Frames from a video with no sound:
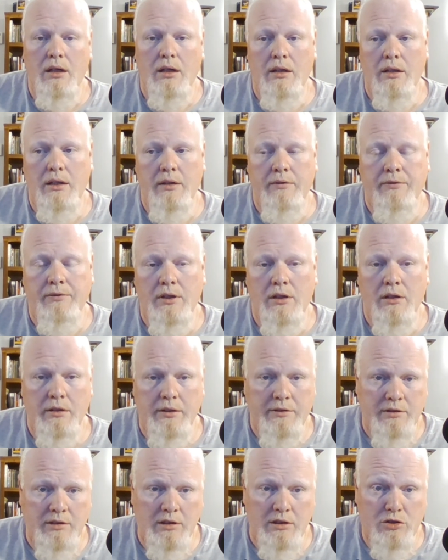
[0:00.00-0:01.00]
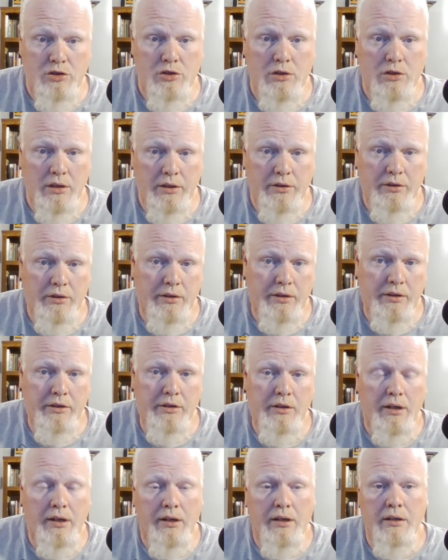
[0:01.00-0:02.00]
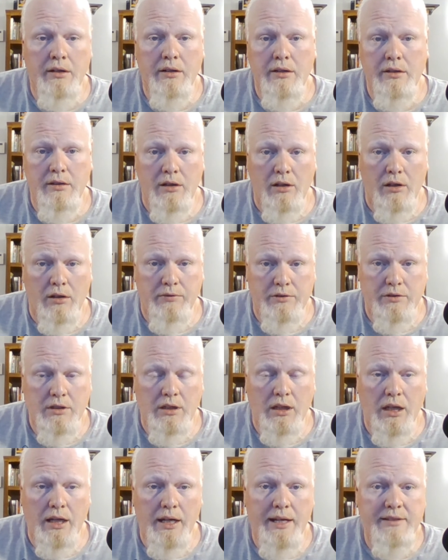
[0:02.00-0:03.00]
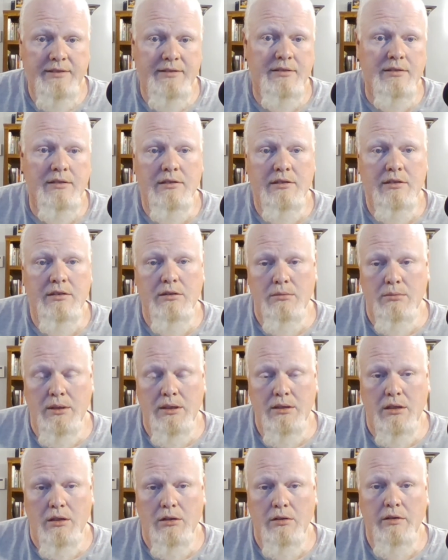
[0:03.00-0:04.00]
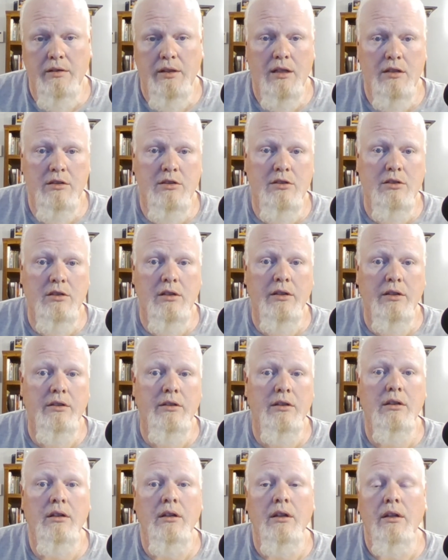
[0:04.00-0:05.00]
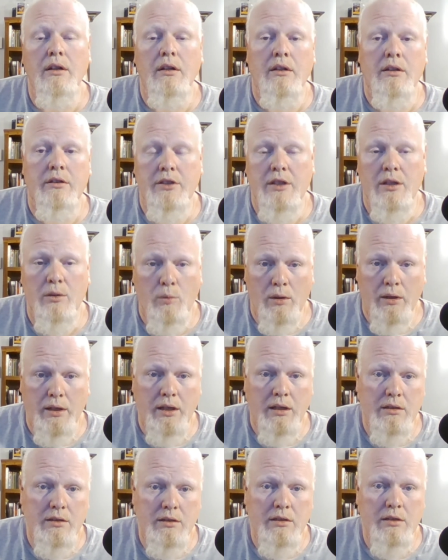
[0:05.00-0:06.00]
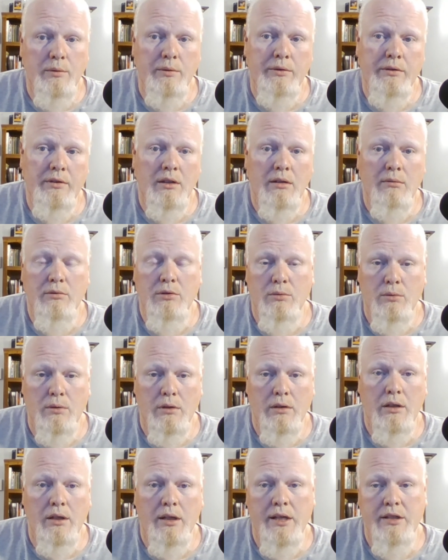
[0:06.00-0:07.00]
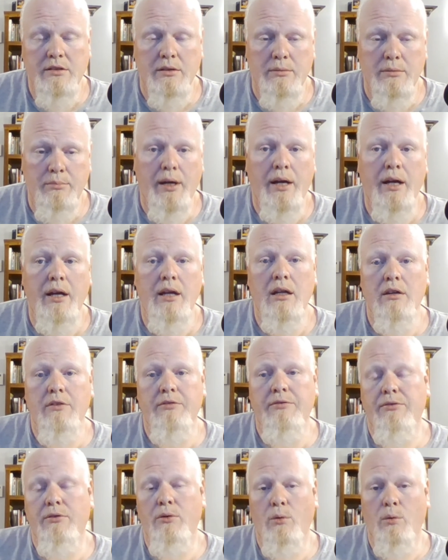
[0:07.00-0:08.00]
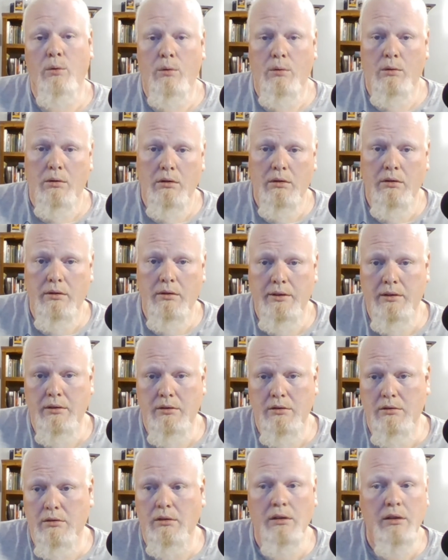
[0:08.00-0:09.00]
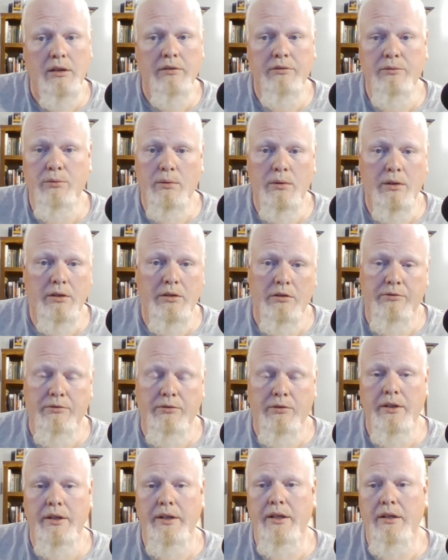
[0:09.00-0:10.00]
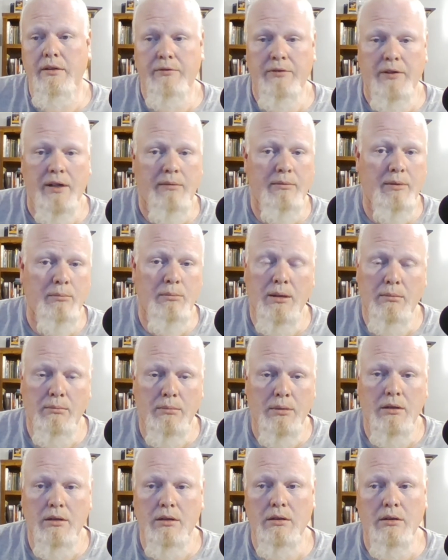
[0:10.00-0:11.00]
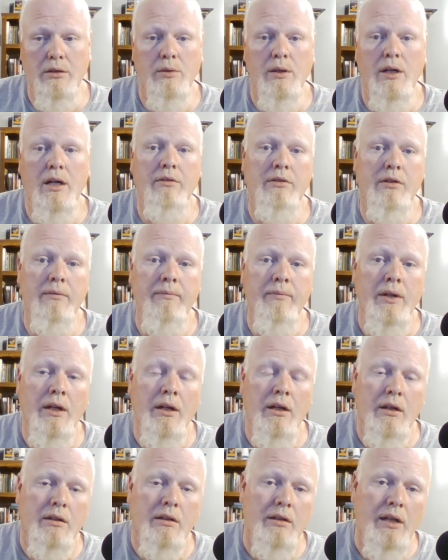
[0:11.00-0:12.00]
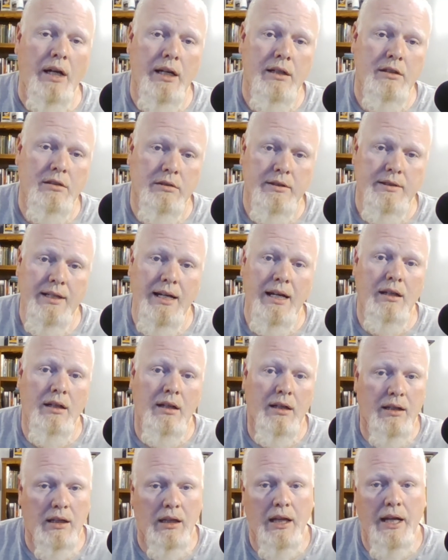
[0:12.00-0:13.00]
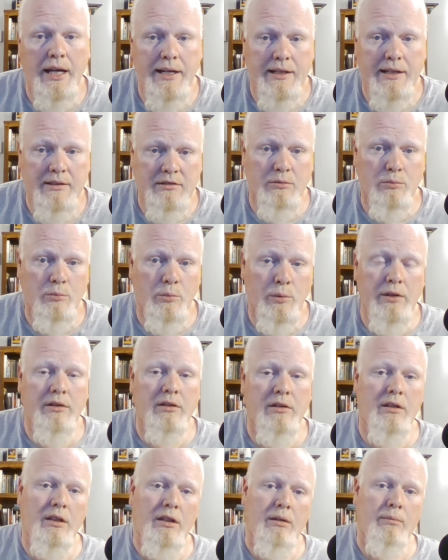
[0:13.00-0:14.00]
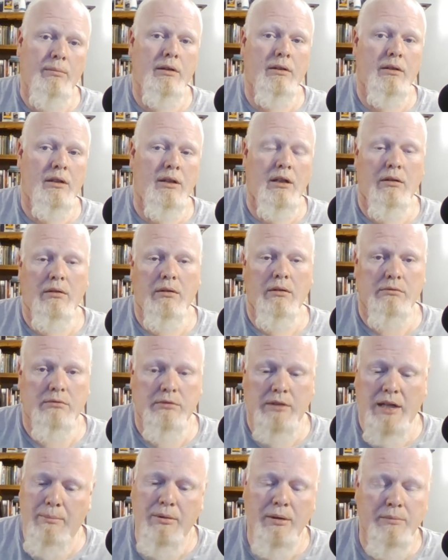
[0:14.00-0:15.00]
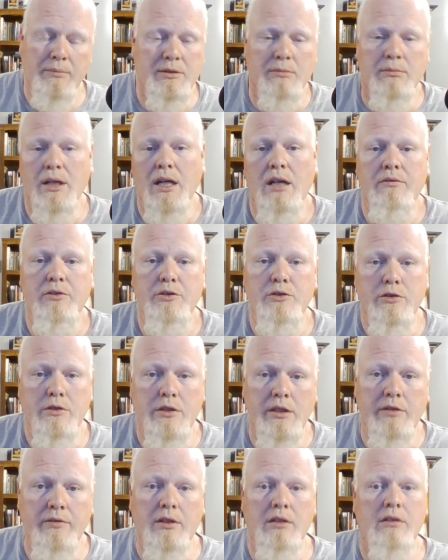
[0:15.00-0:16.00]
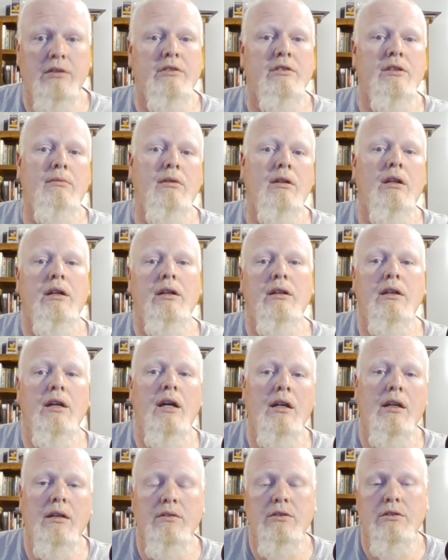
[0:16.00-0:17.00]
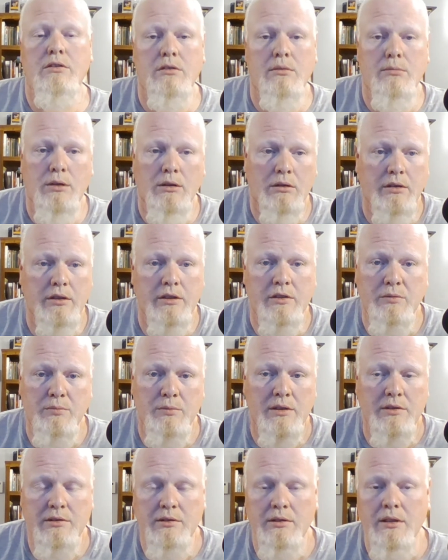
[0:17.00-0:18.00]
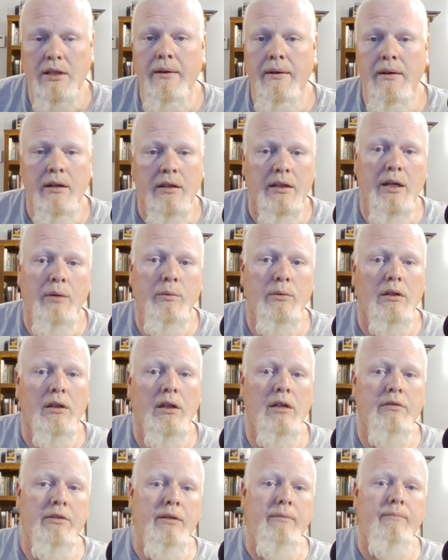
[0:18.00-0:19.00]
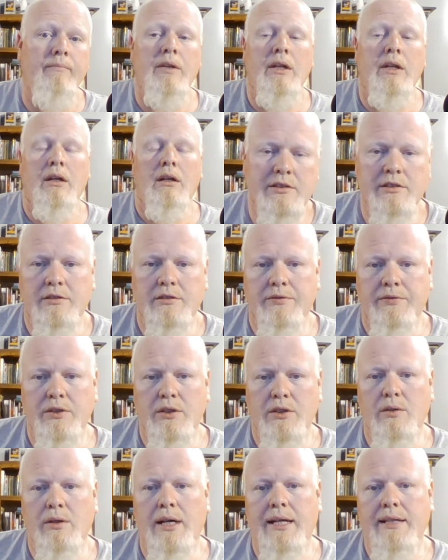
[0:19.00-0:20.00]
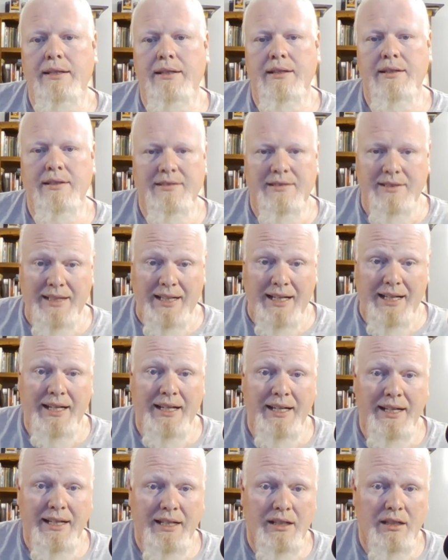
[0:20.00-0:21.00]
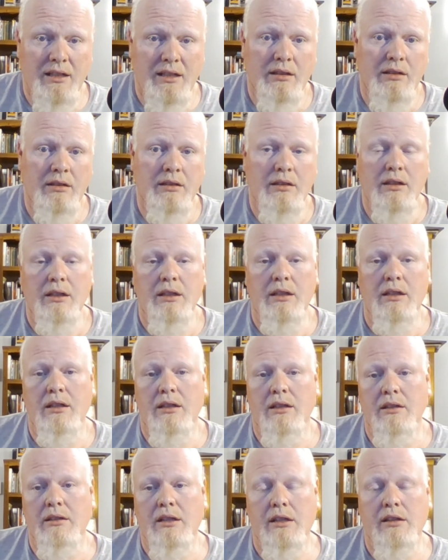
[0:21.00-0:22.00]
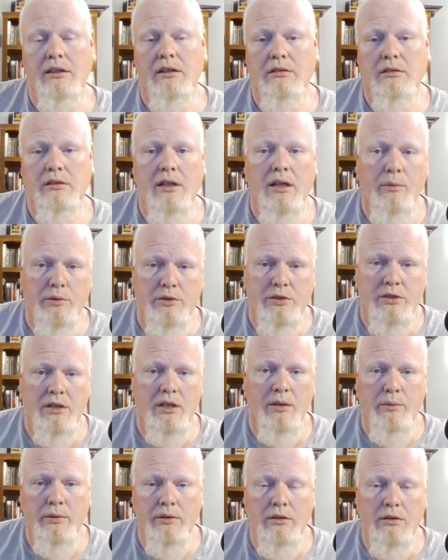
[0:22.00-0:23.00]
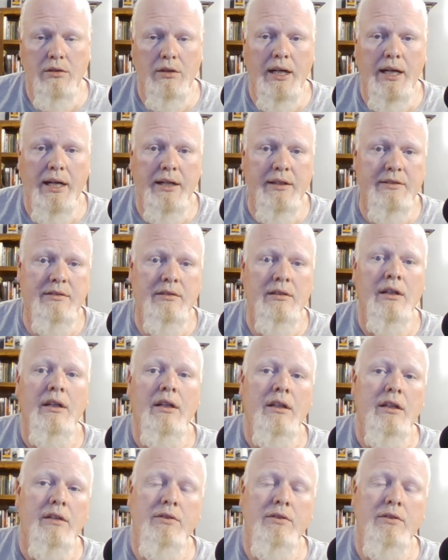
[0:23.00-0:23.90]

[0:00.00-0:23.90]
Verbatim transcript: Uh, if there is an instructor in your area that offers classes, you may talk to that instructor, try to work out a deal with them to where you can actually pay for your loved one, your friend, family member, whoever to actually take a class with them. You know, wrap up some kind of a certificate or something like that, give it to them on Christmas. They would love it. This is just a few ideas that I had and that I thought that I would share with you guys.